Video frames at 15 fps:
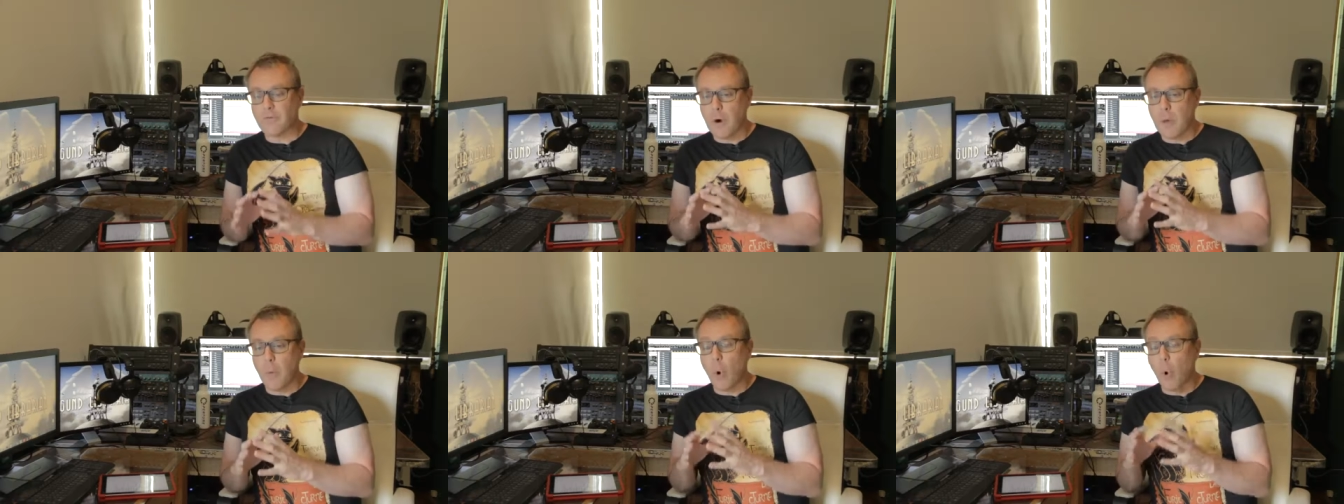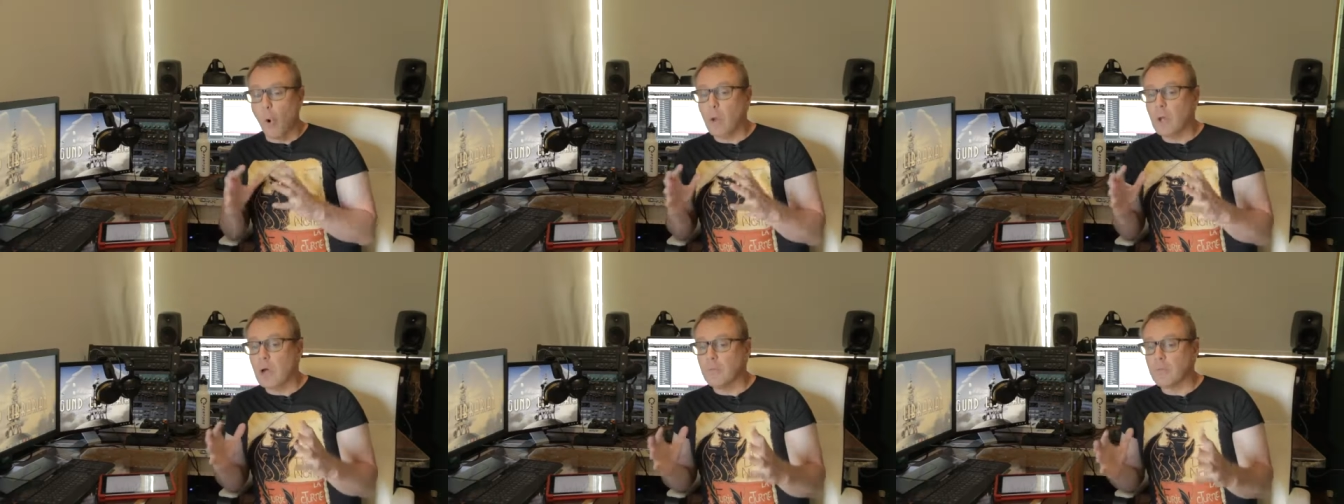from
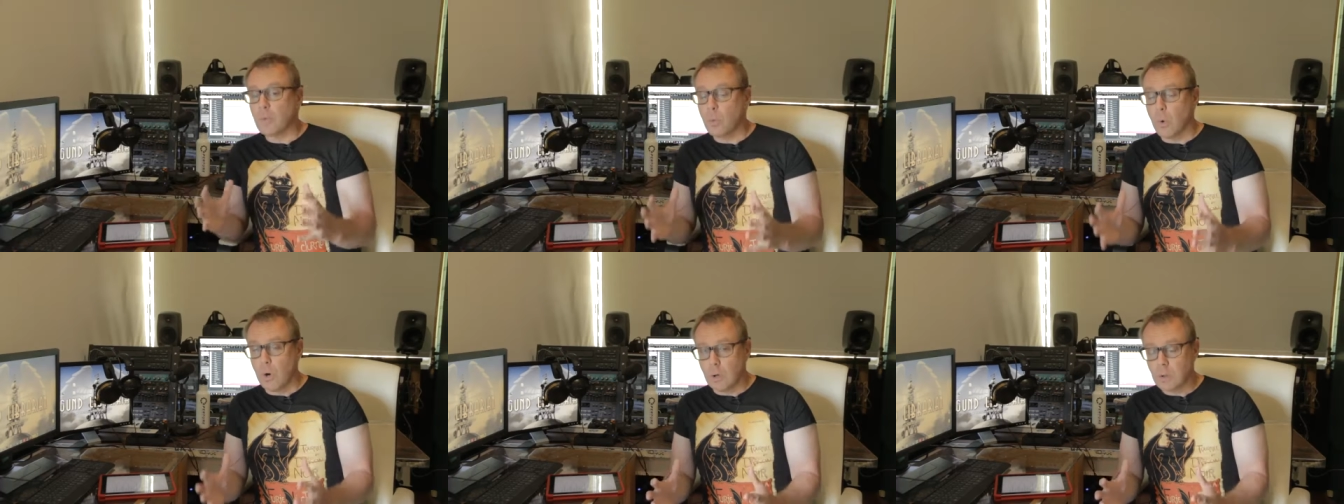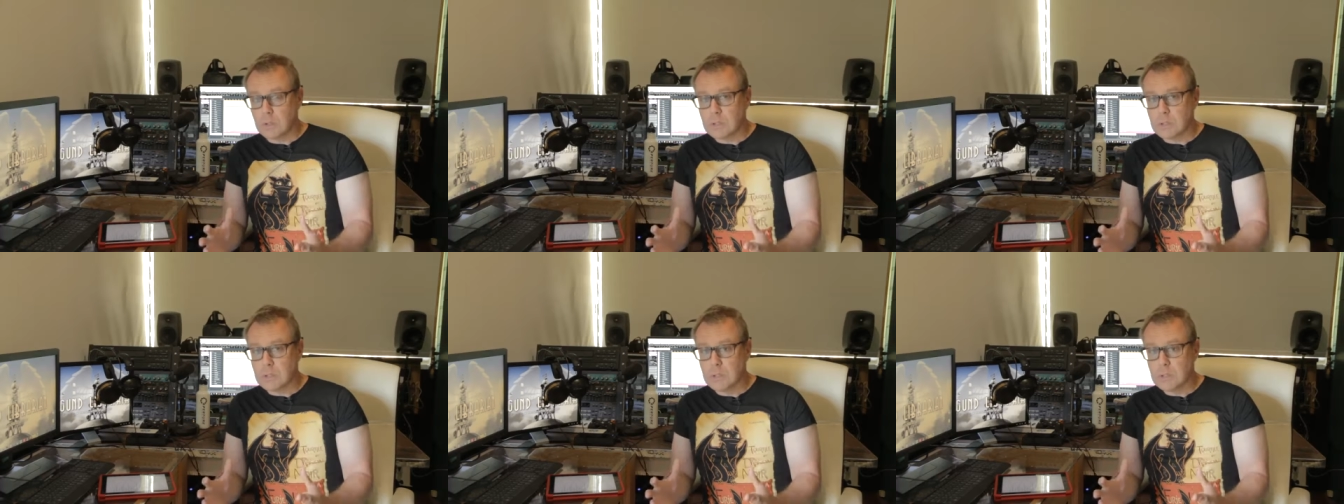all over the
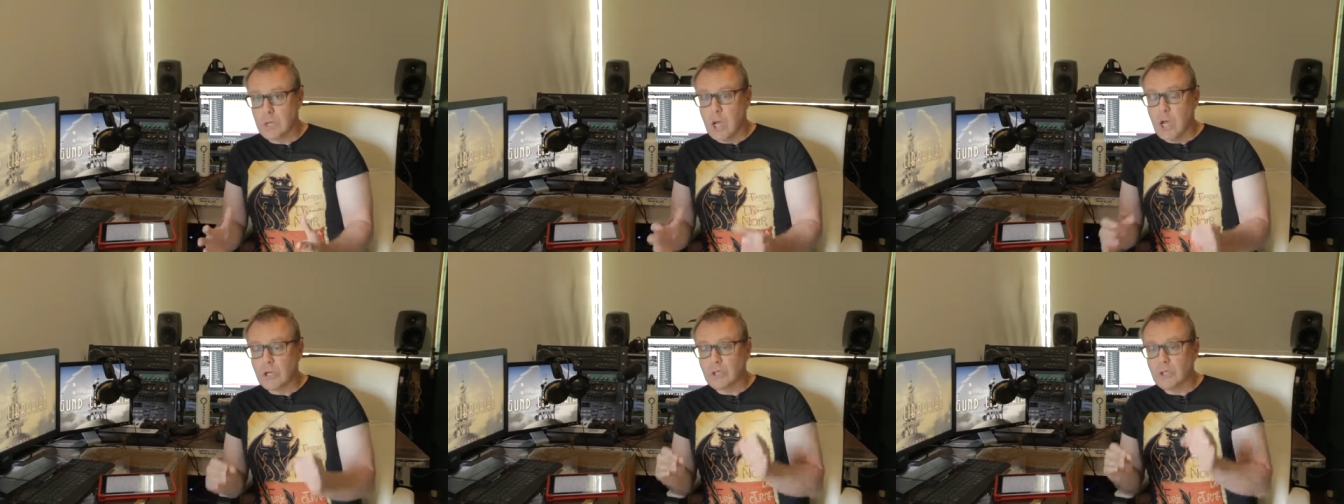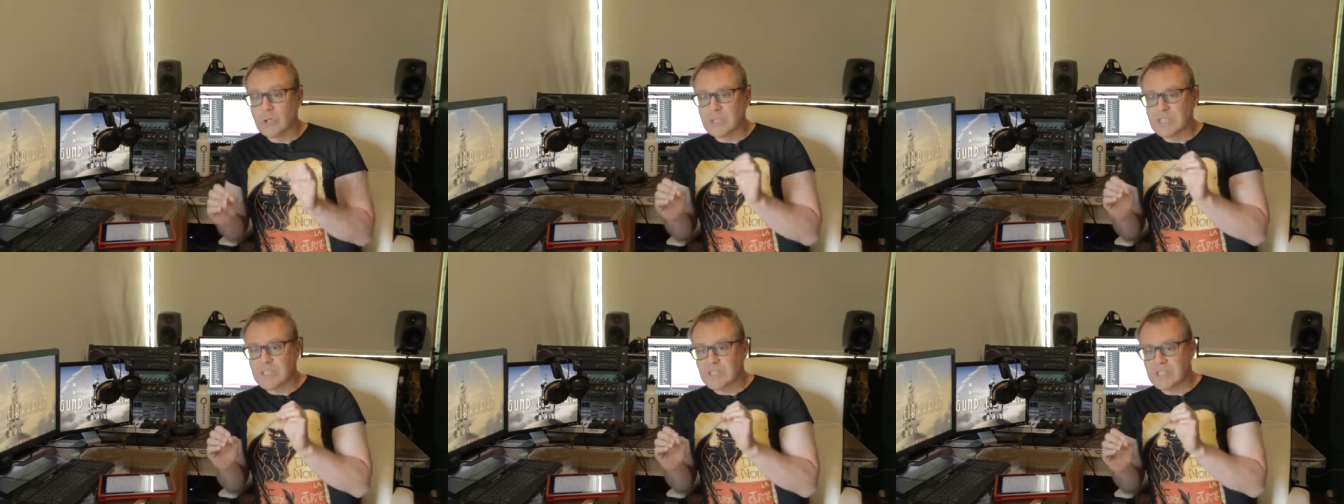world to
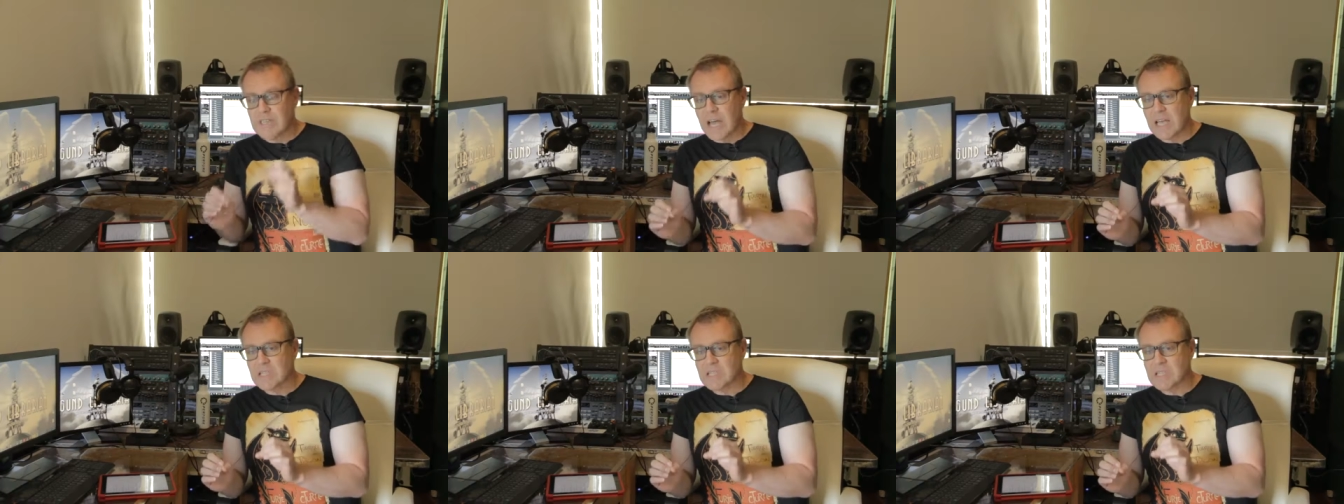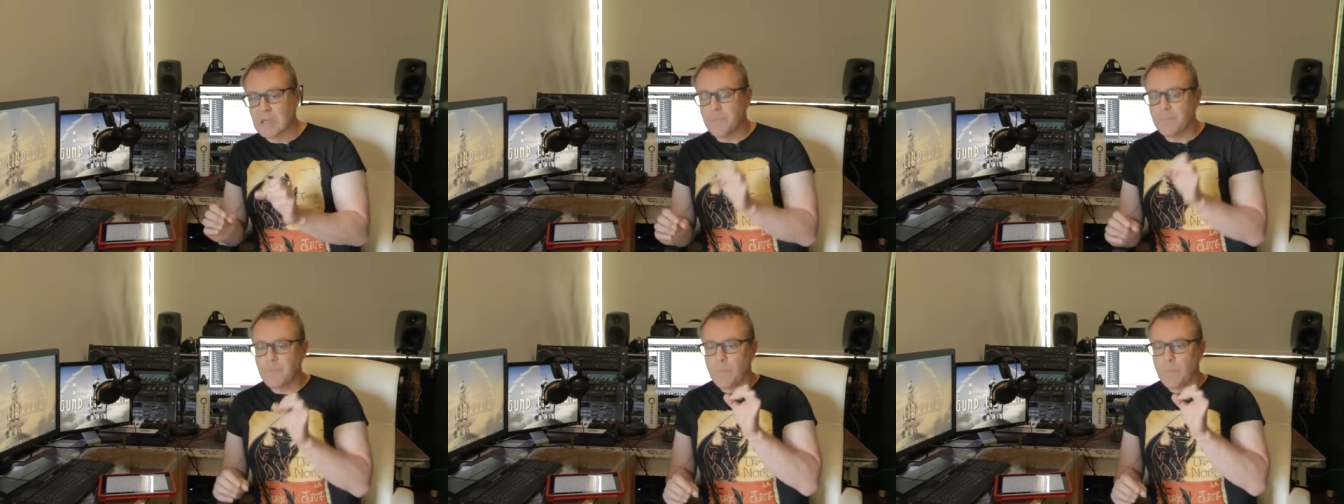discuss